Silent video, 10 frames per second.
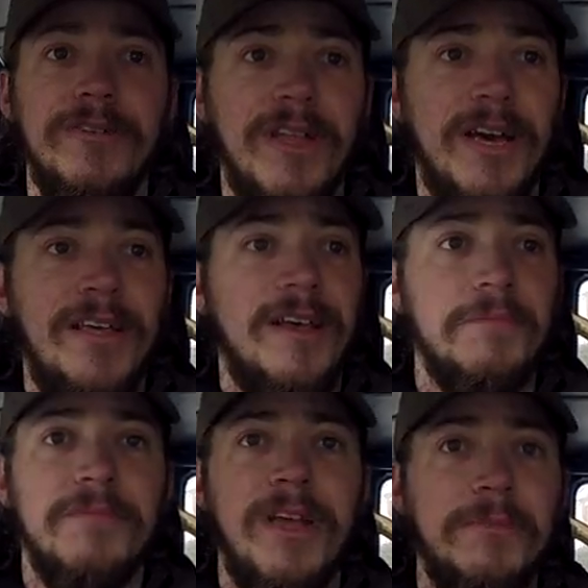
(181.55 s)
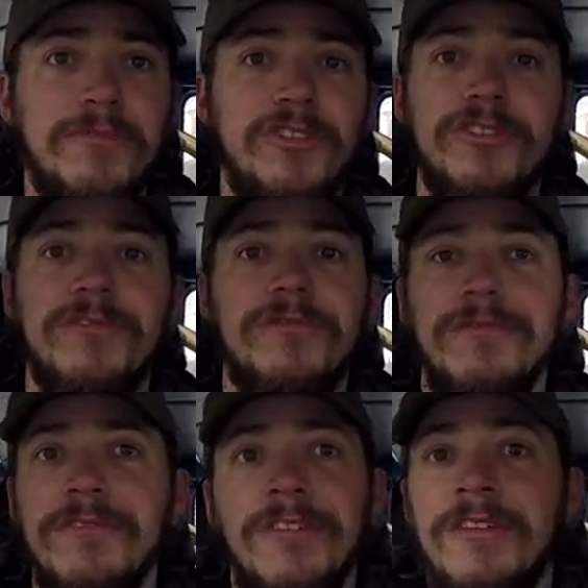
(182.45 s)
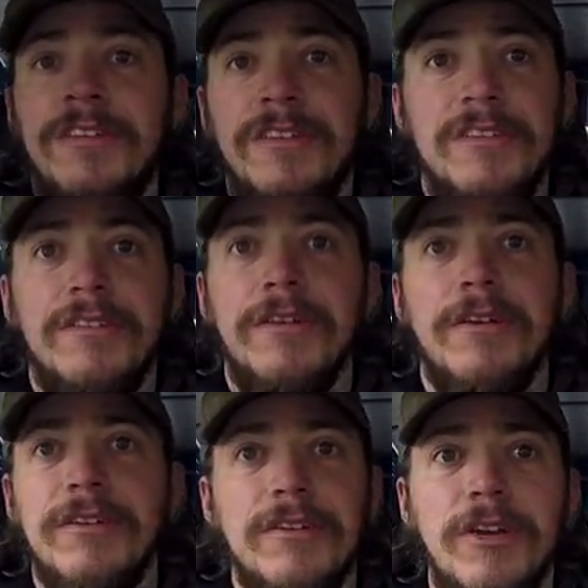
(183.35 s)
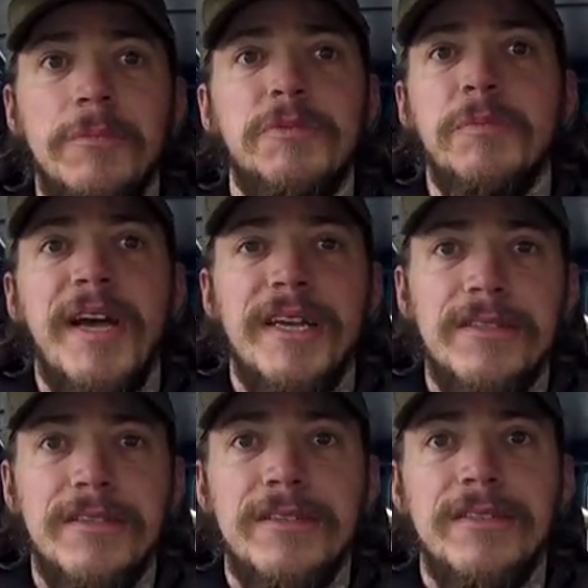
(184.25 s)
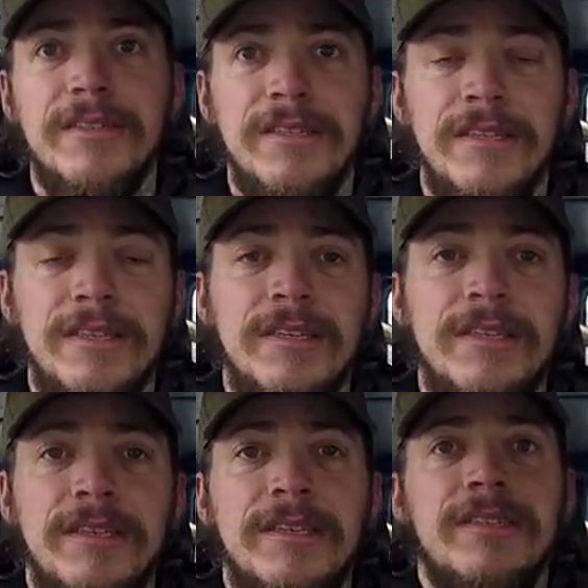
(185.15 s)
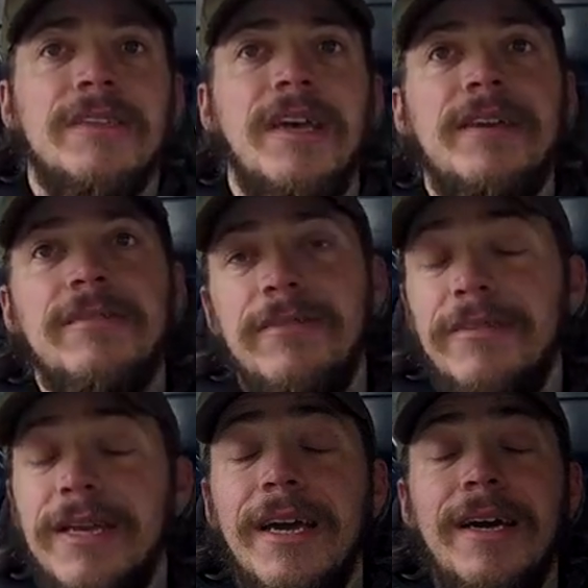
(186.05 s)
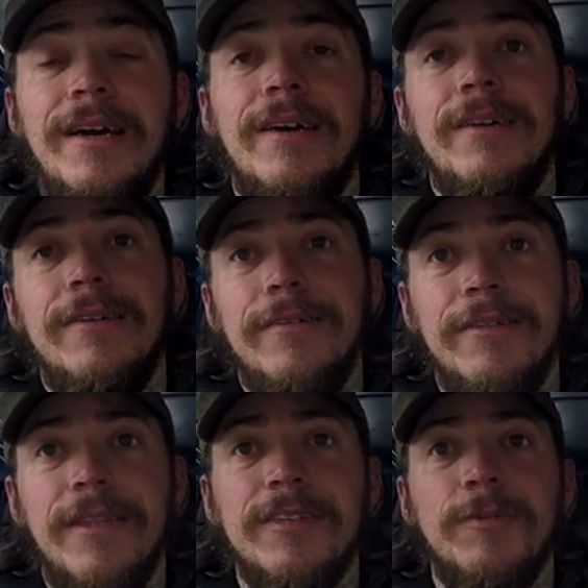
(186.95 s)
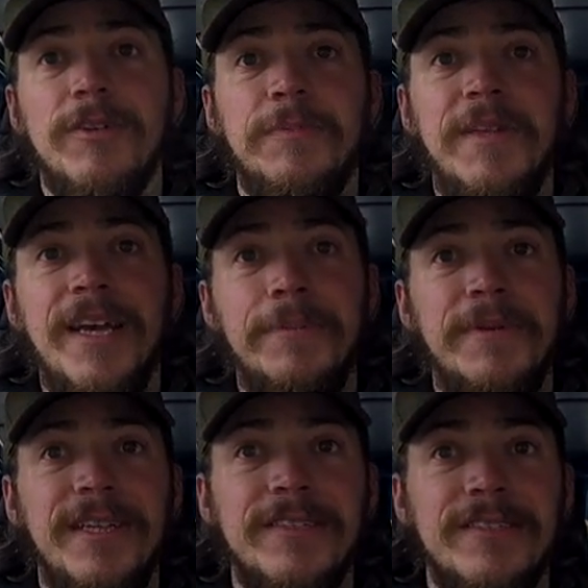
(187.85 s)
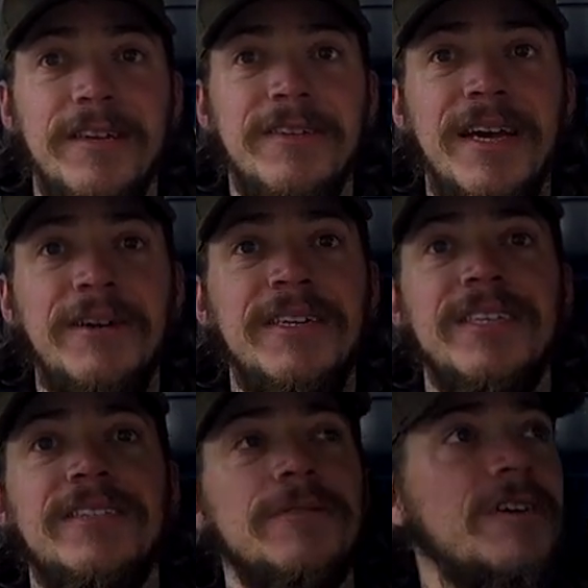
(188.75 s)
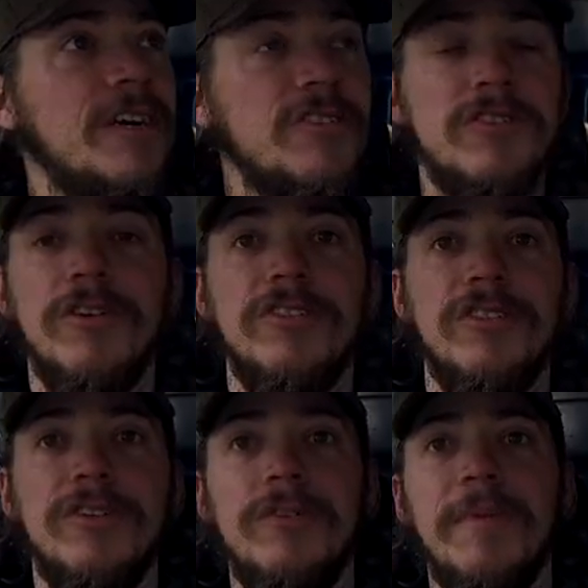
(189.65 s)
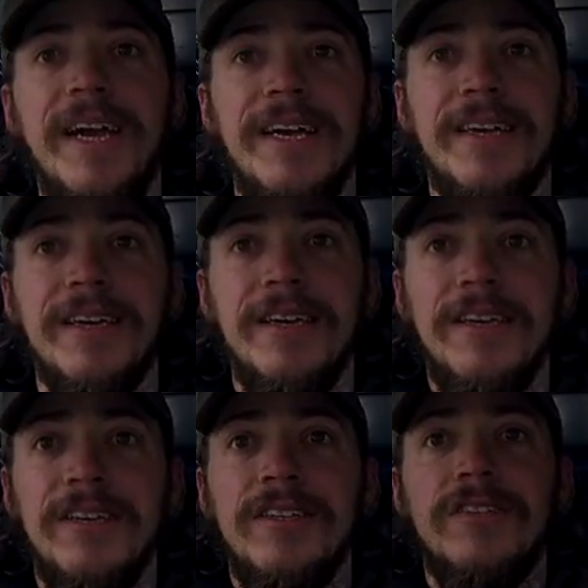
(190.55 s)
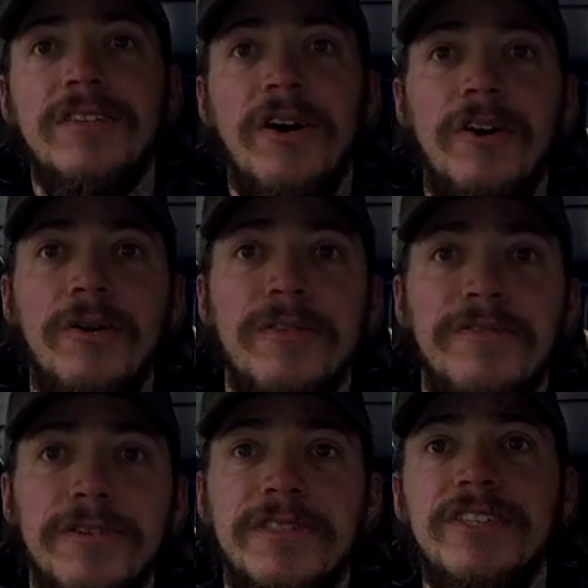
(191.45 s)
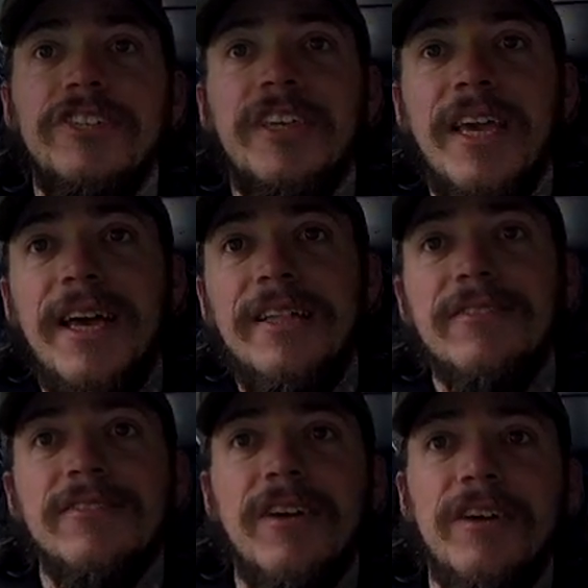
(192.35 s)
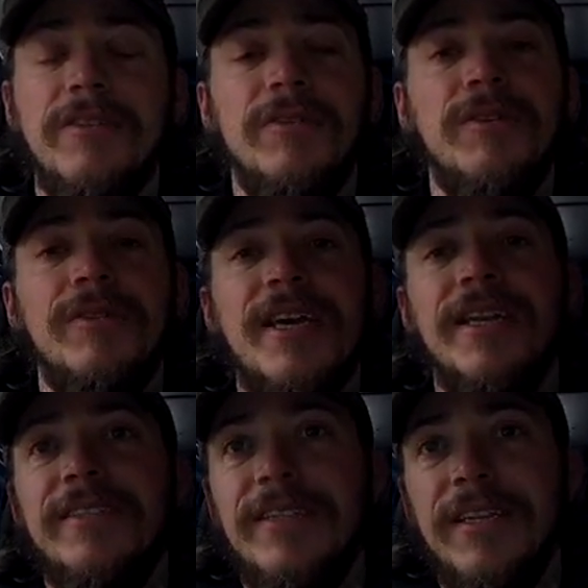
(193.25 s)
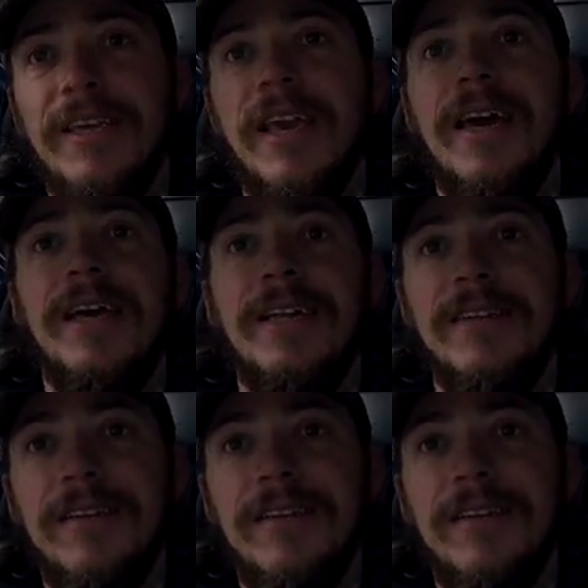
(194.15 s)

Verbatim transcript: Like I'm I'm just gobsmacked. So yeah, that's what's been happening. So now I need to uh, source a new Mac, start all the footage again, start doing all the editing again,